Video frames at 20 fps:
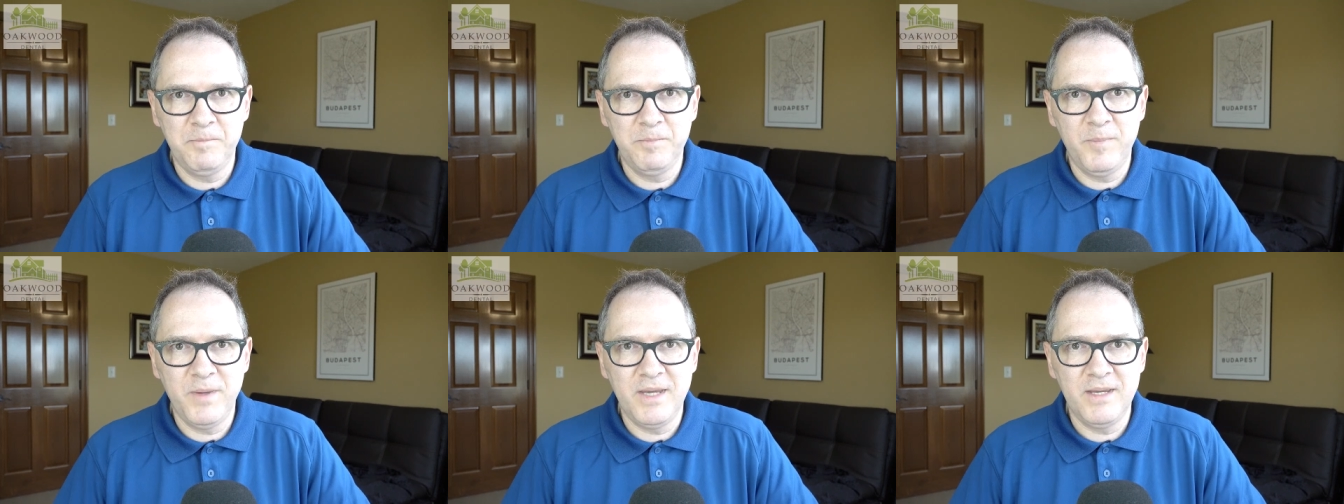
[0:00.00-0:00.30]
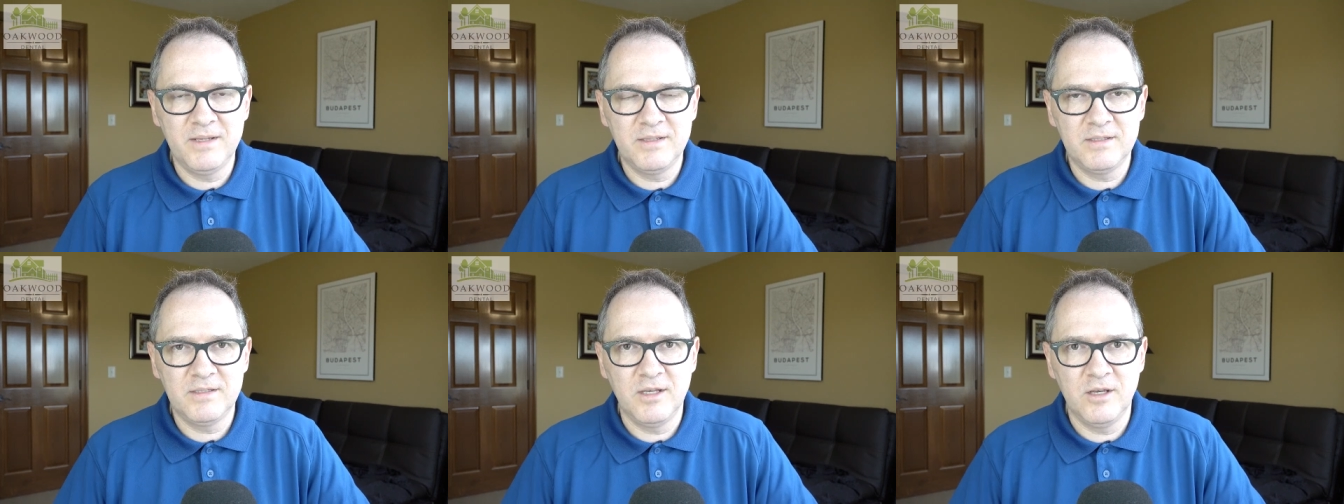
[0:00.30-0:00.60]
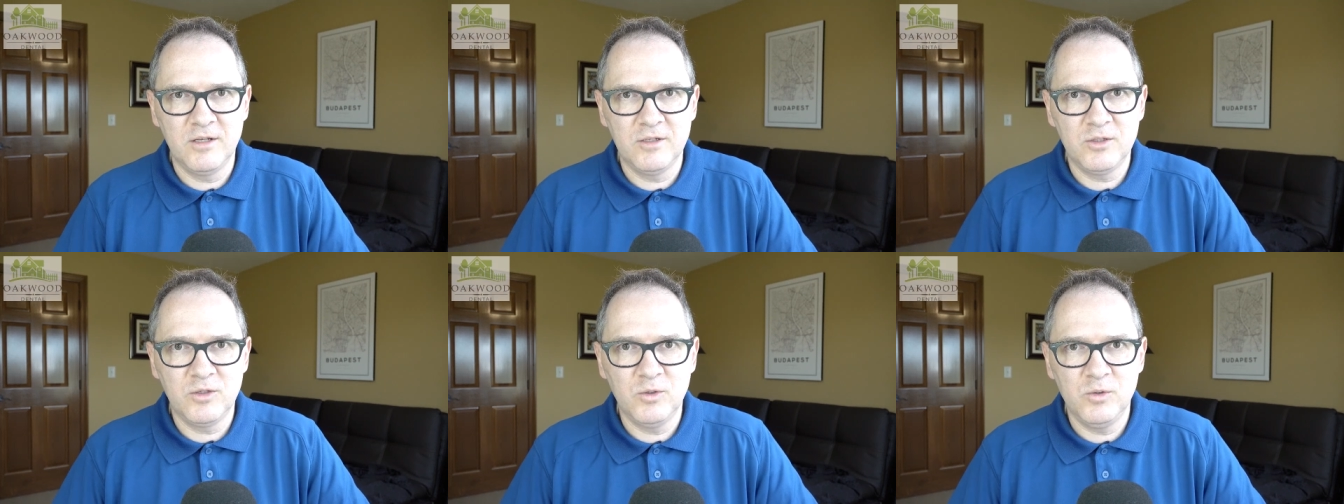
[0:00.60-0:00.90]
based
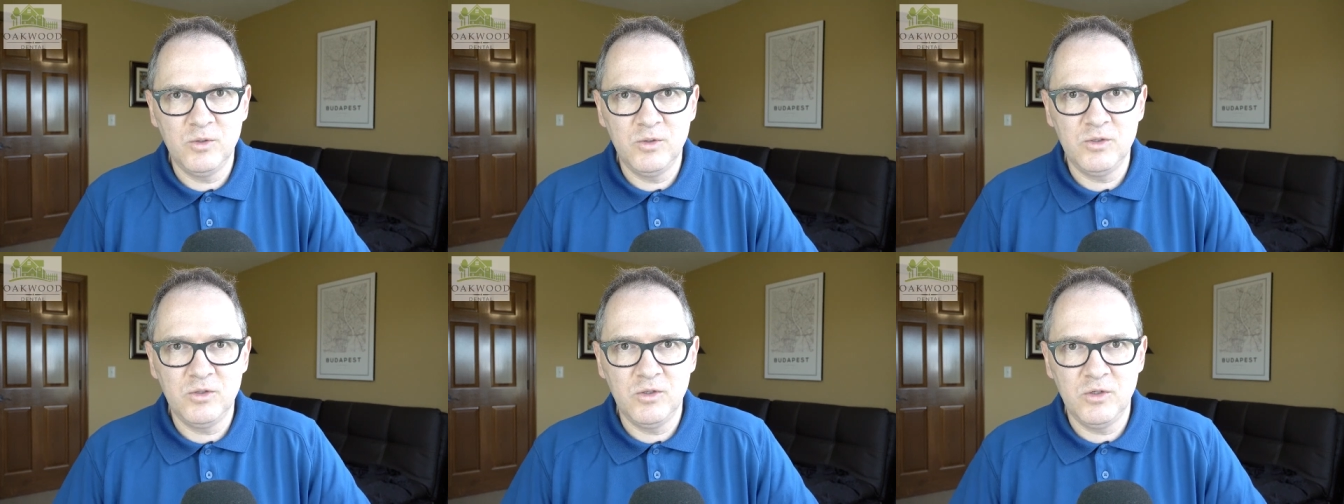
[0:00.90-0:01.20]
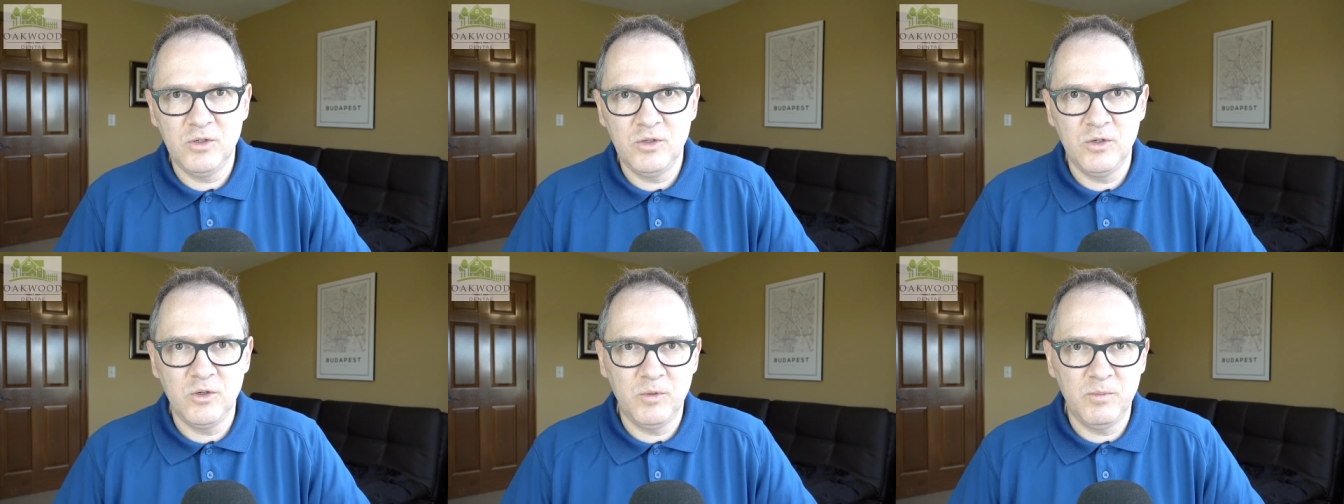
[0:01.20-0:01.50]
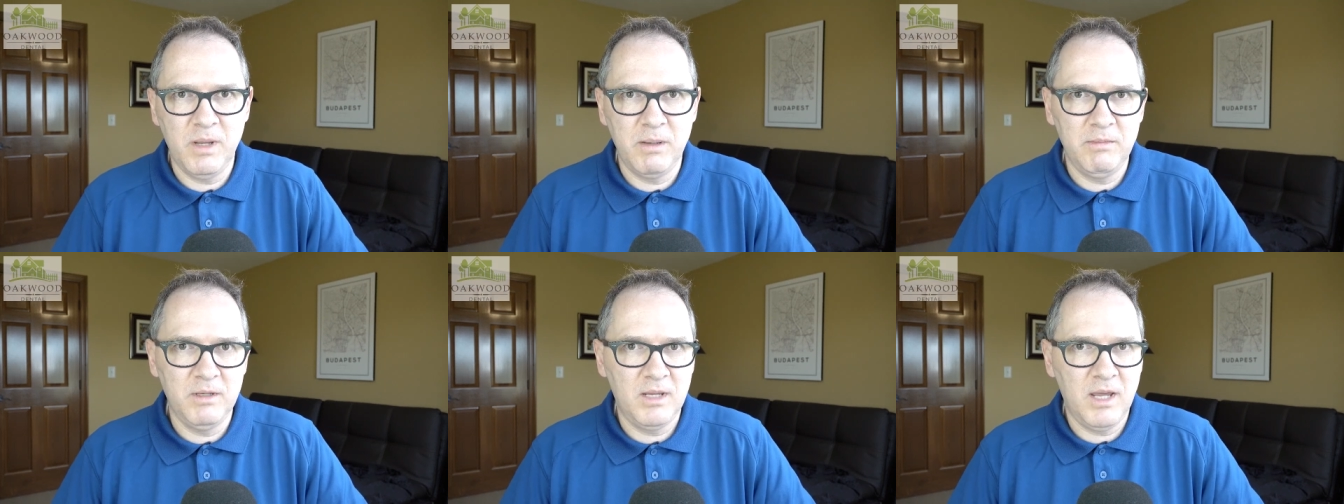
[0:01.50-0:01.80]
solution, or
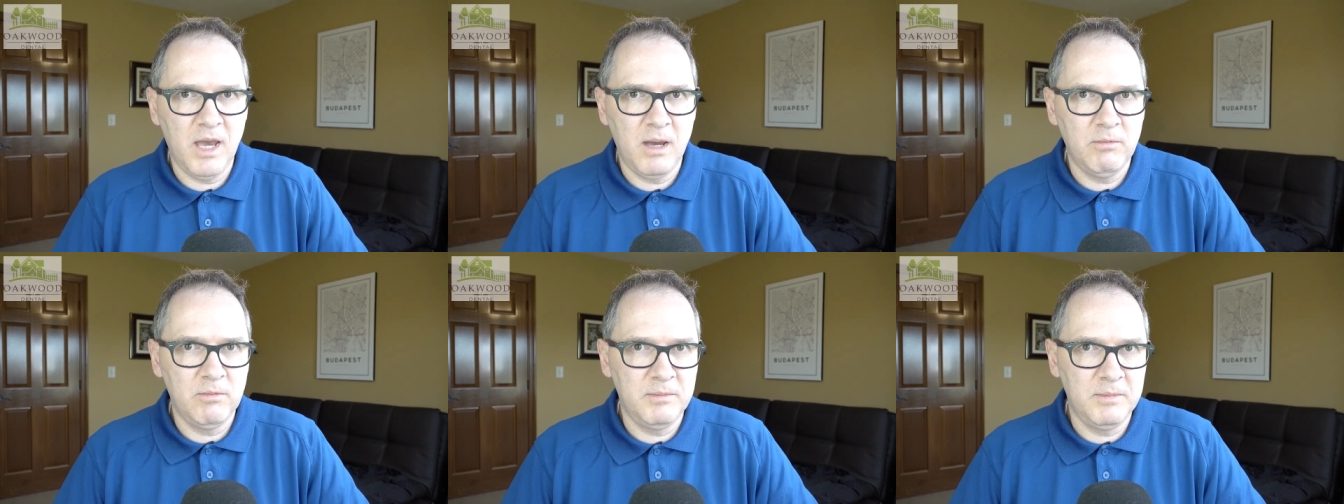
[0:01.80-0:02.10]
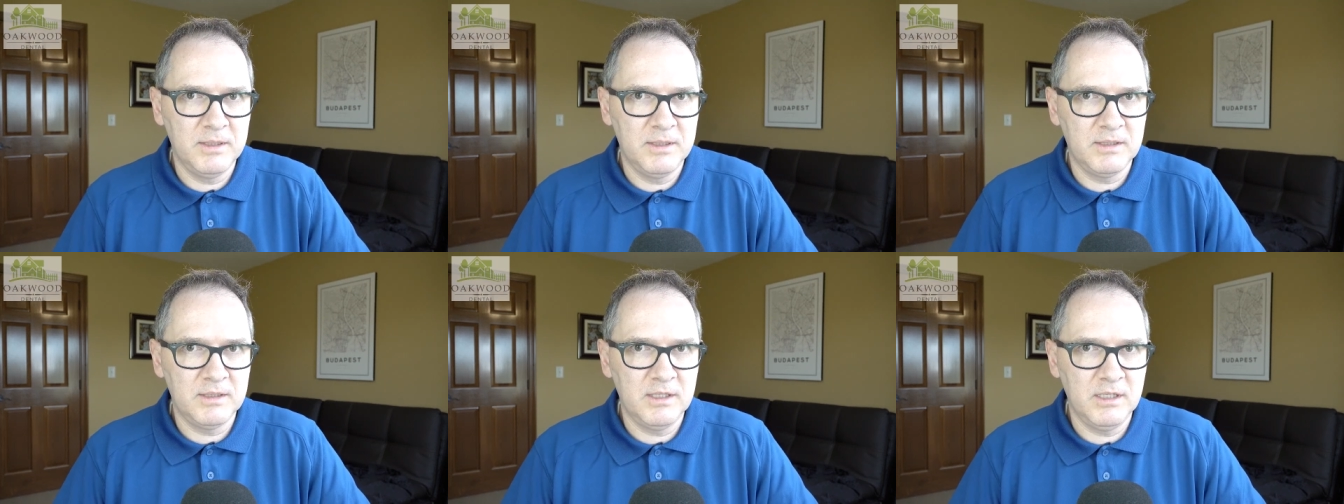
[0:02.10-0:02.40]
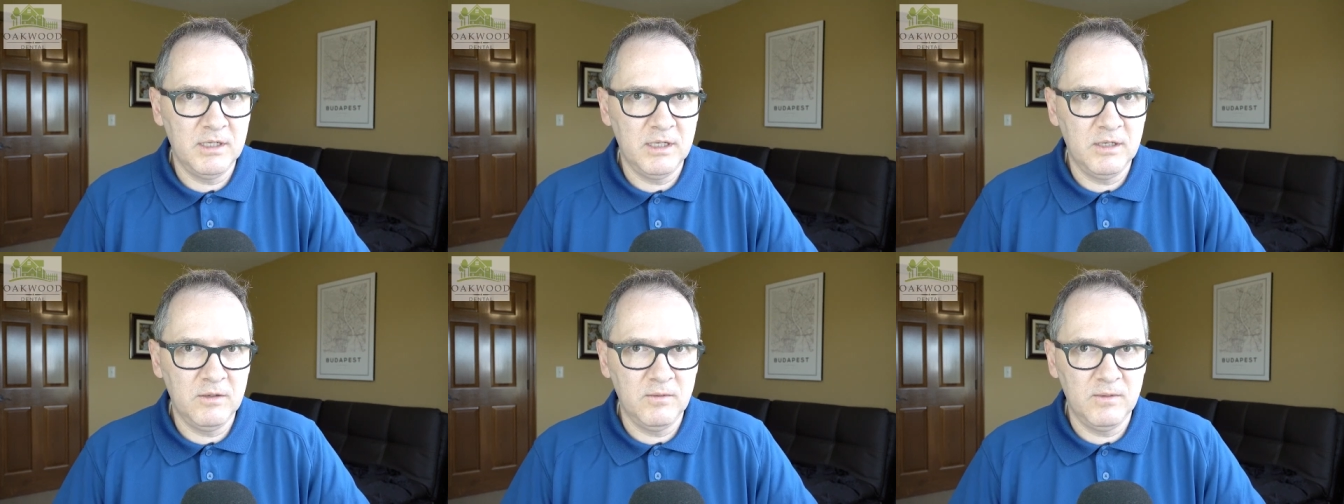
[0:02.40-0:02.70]
maybe chamomile
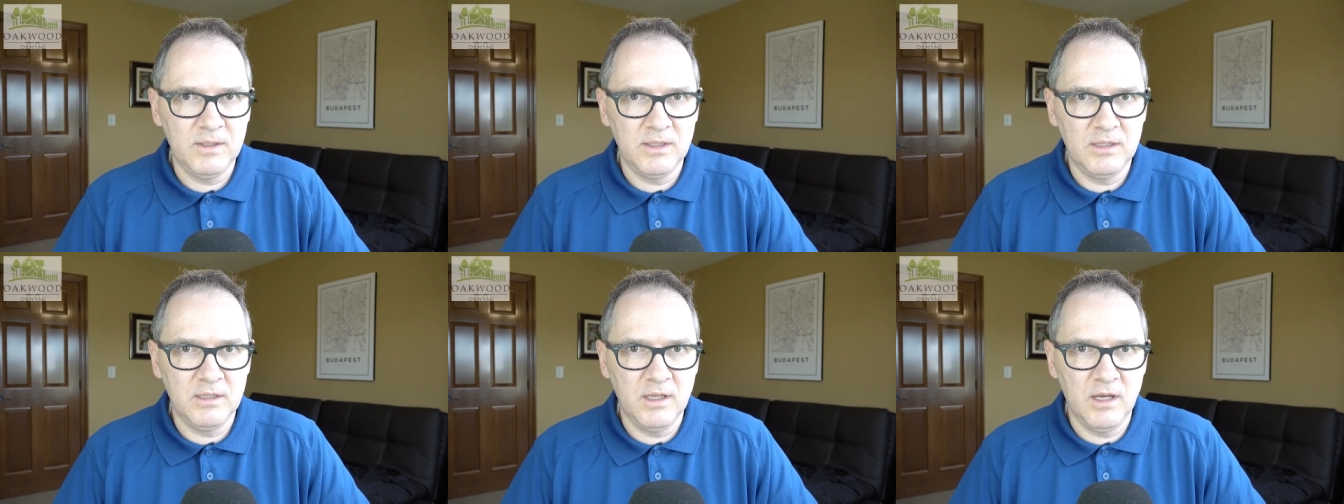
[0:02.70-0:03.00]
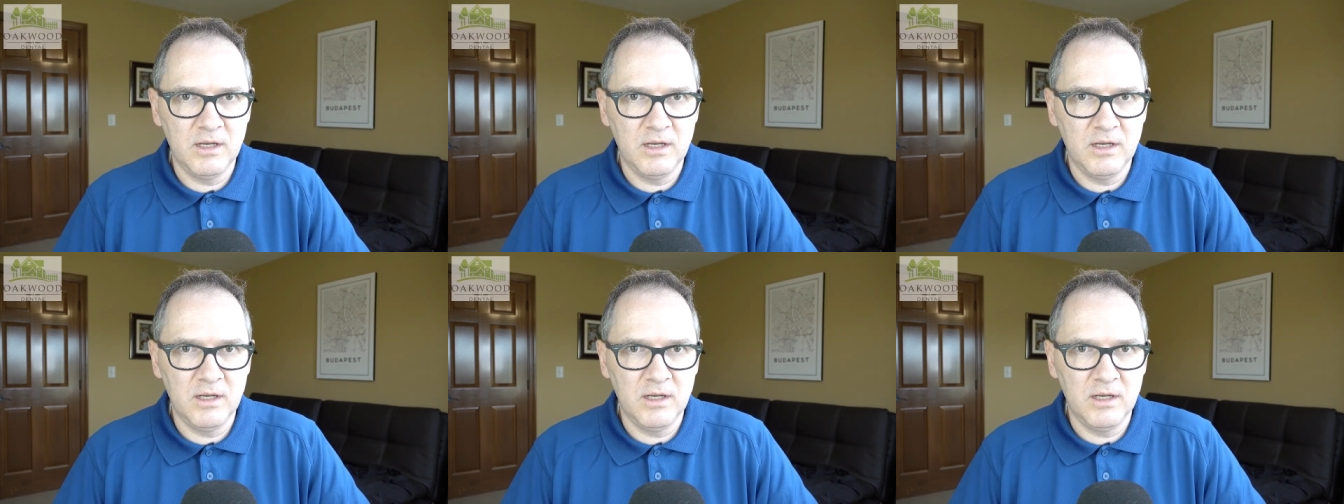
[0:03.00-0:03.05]
tea with